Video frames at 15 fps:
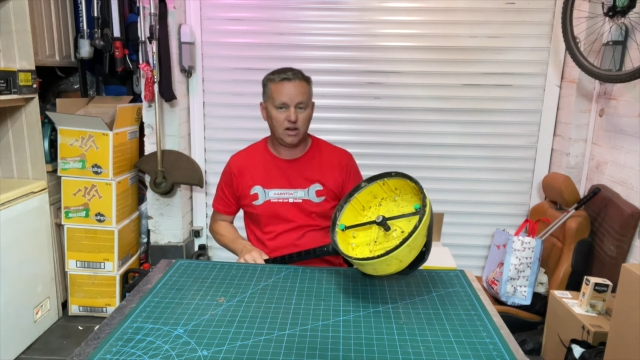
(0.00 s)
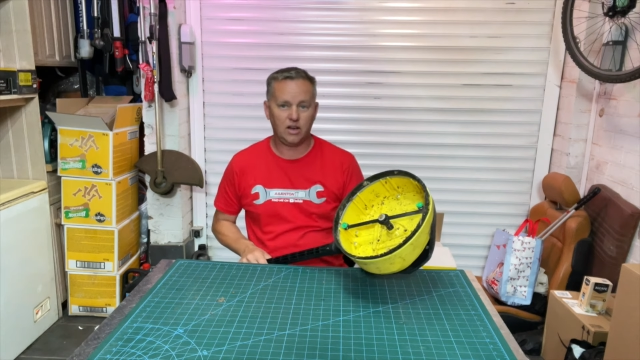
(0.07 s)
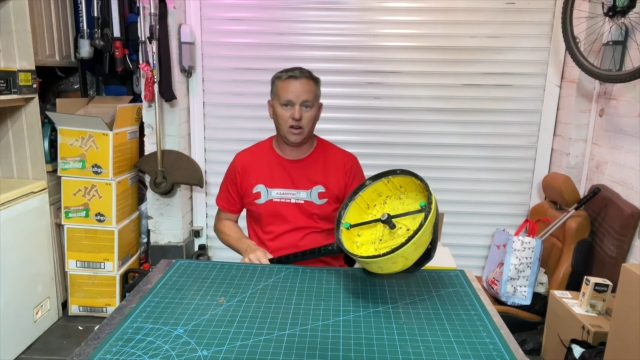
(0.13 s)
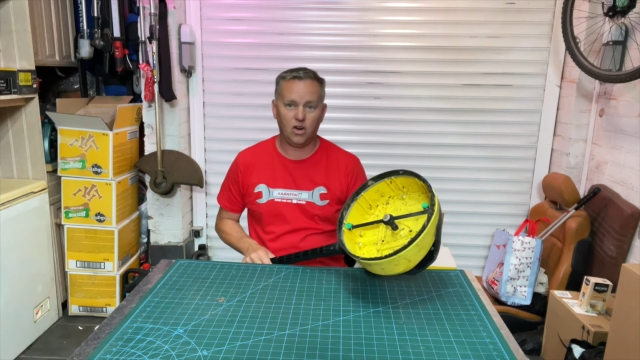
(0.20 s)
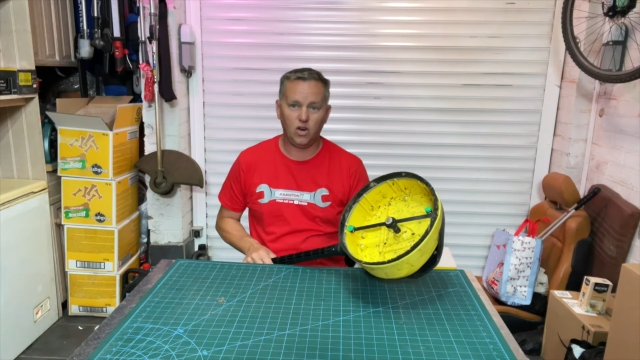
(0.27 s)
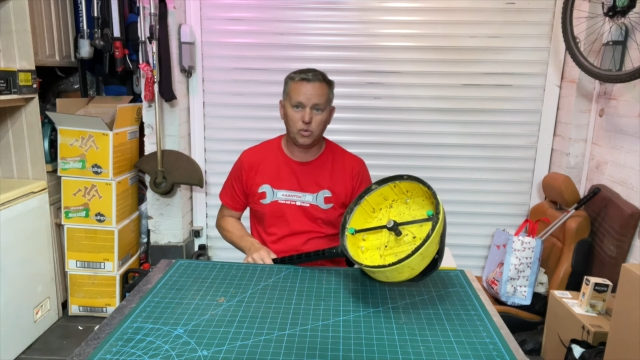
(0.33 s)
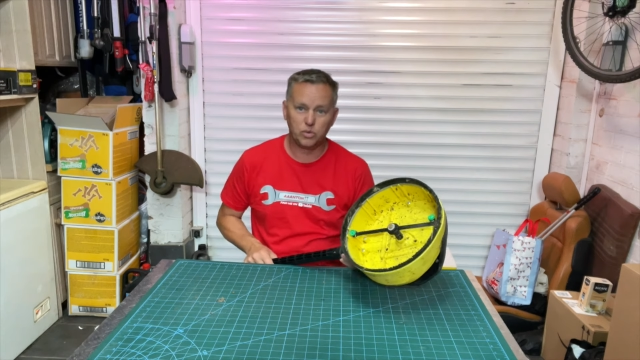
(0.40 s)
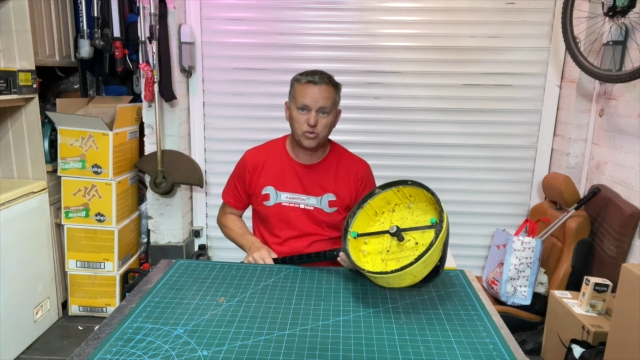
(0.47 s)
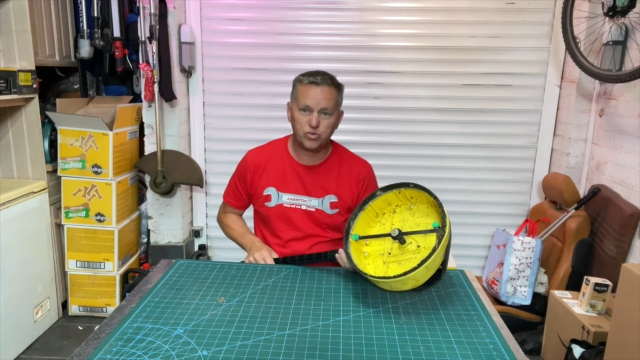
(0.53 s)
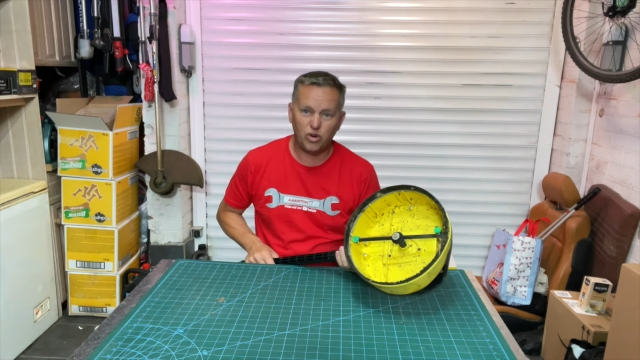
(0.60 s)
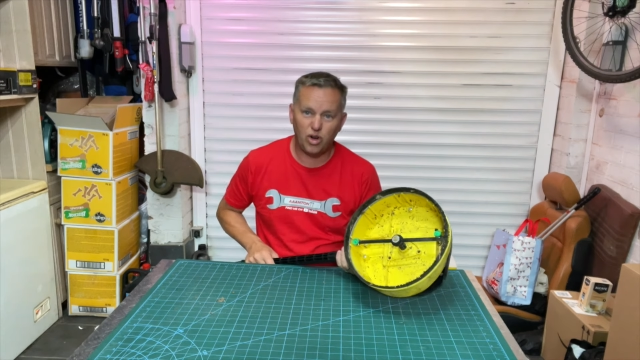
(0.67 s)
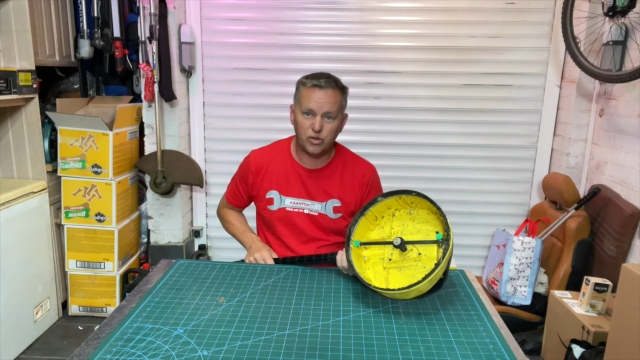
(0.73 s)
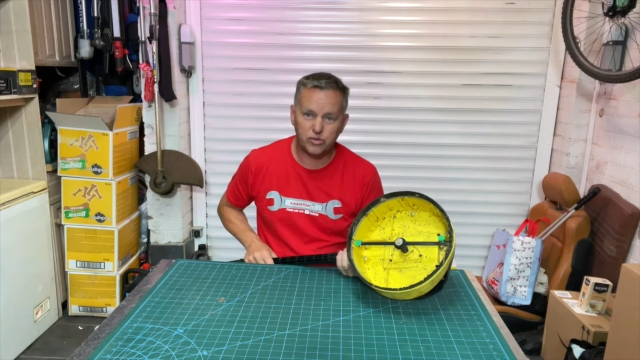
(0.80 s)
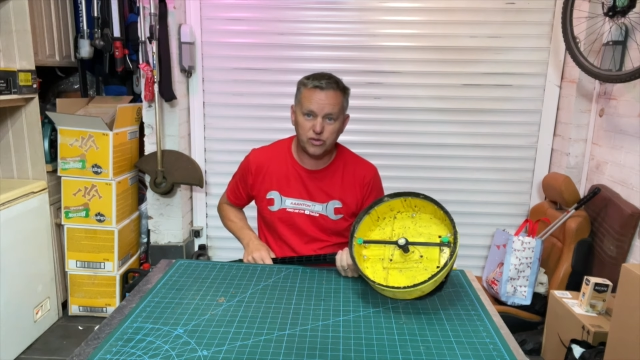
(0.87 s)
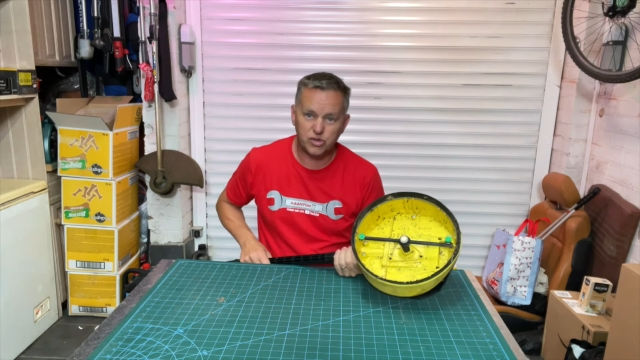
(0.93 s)
I would
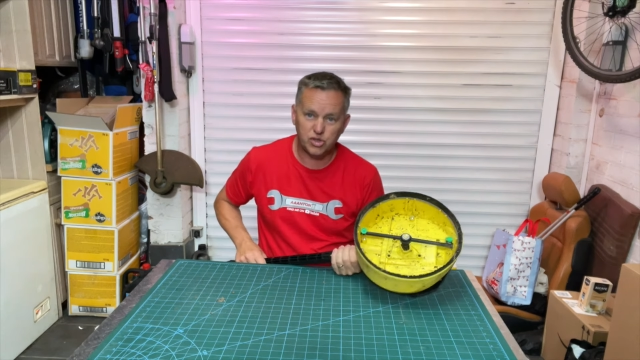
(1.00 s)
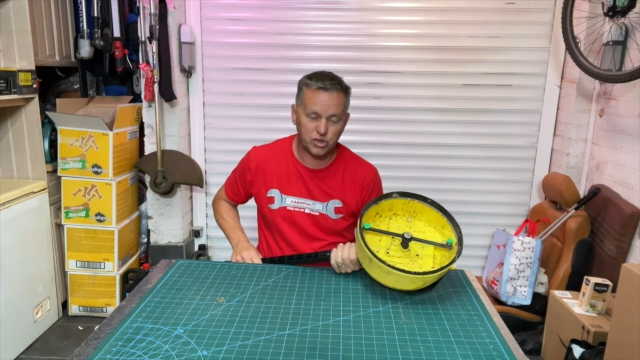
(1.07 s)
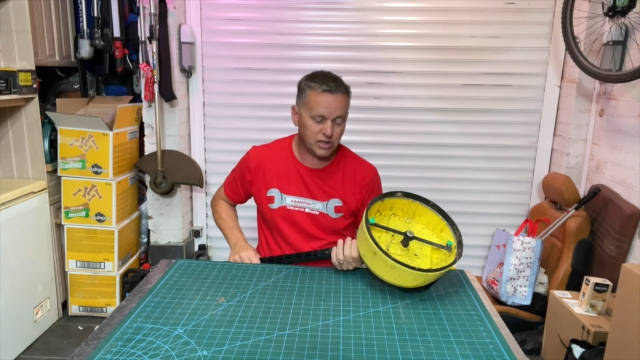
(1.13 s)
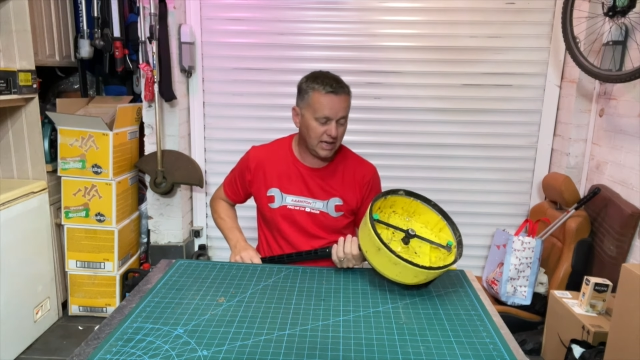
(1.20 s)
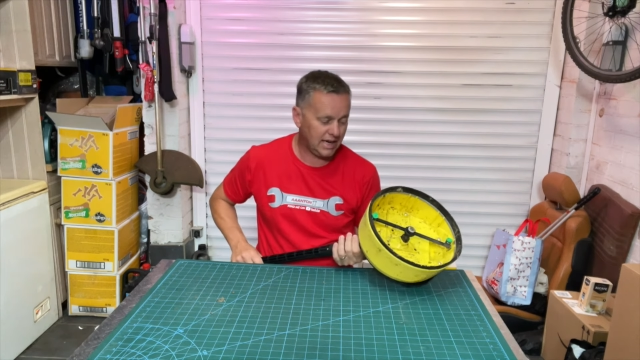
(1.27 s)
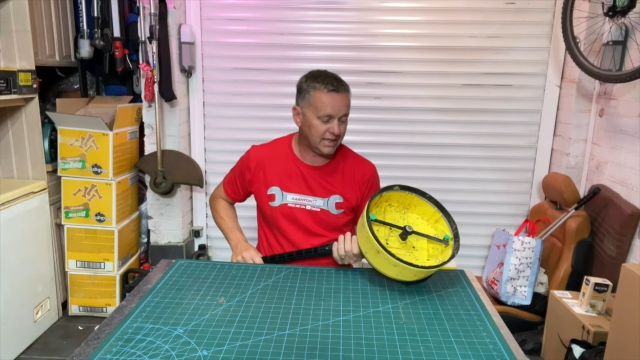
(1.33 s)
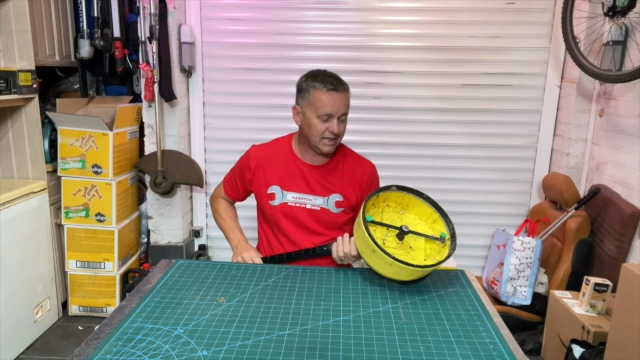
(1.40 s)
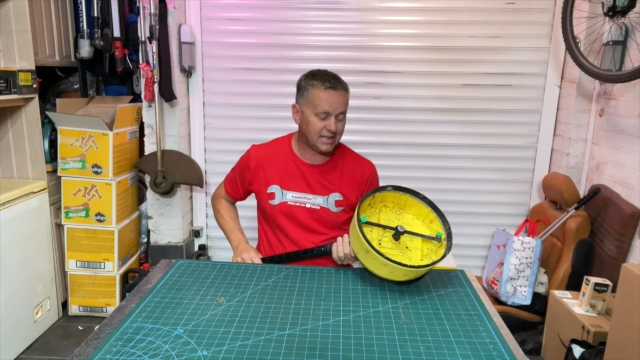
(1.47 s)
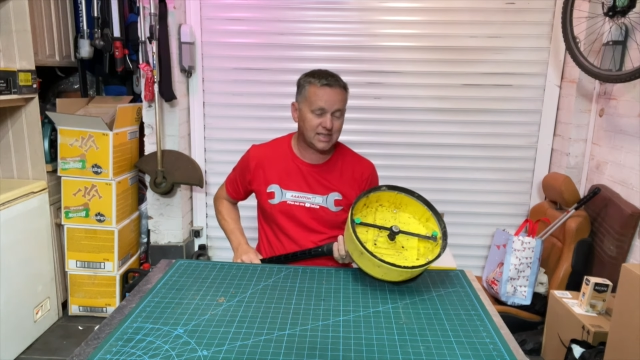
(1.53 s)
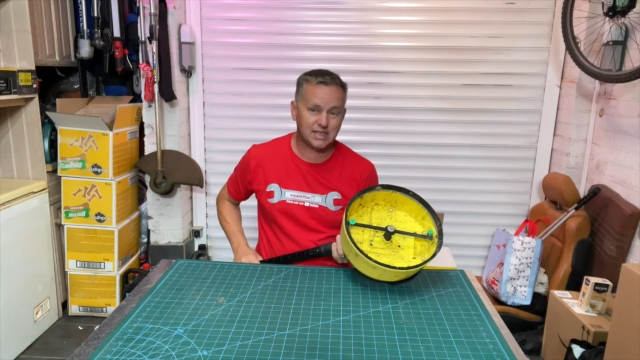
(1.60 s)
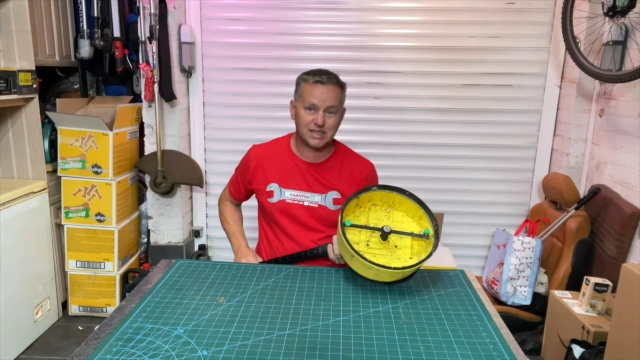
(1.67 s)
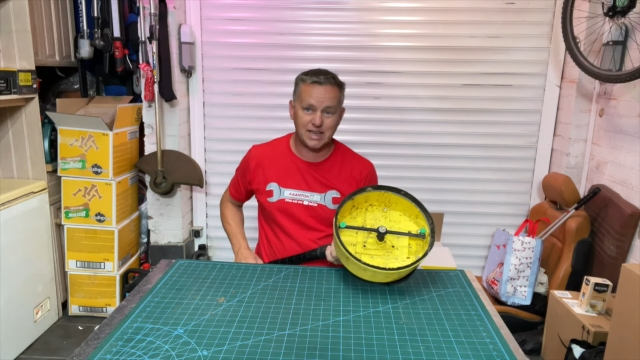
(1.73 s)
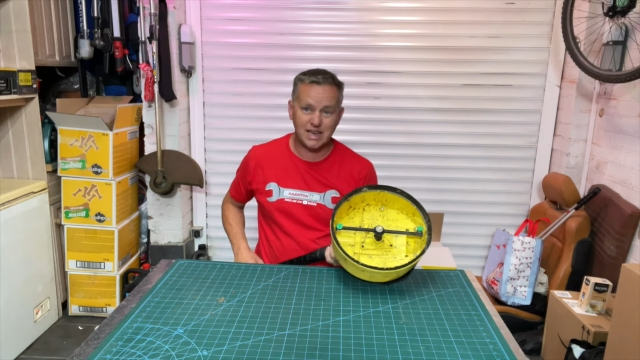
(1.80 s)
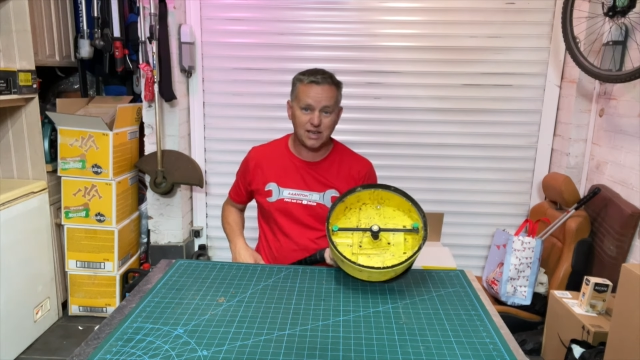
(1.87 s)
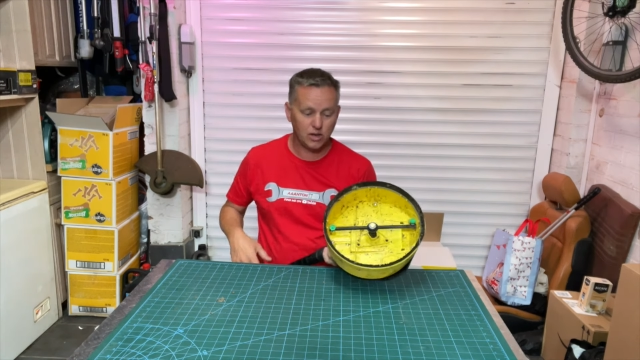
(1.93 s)
rather have just had a
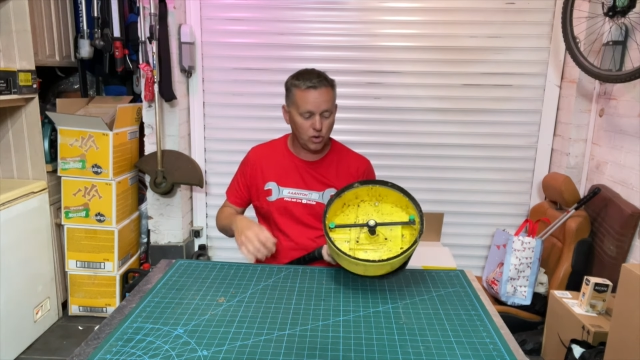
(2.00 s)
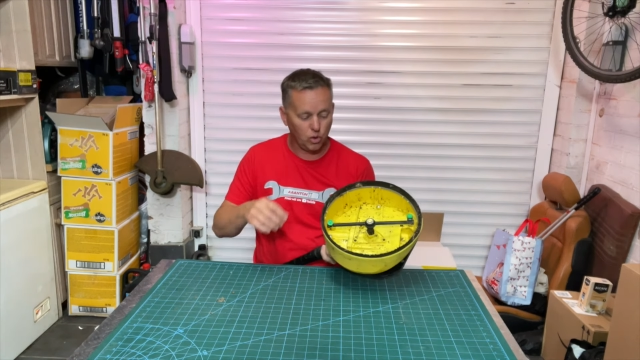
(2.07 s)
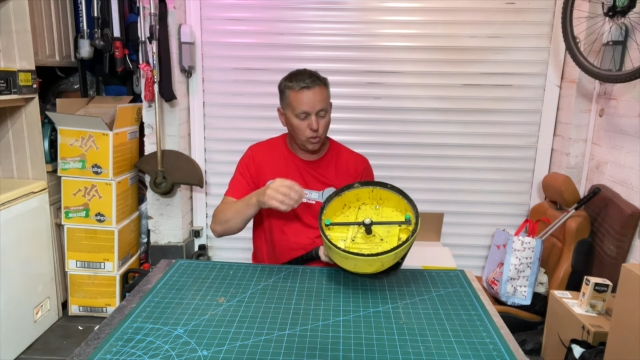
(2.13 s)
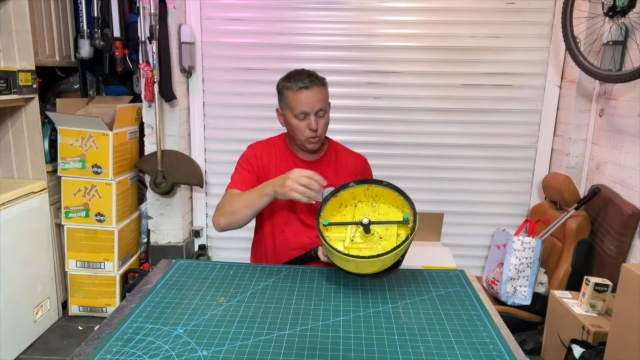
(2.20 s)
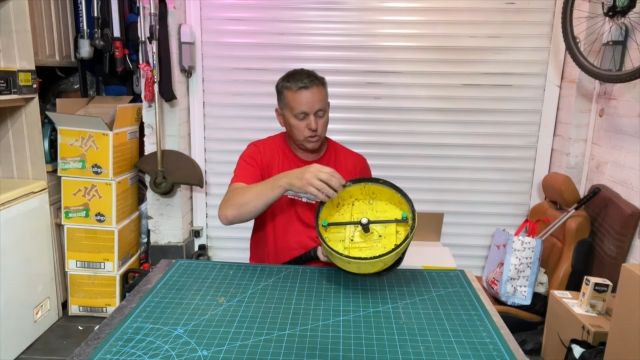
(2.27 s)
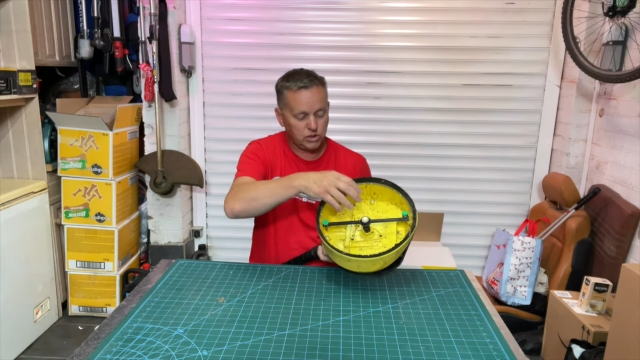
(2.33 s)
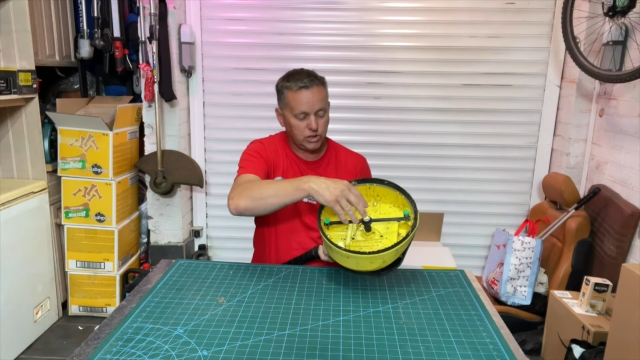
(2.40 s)
single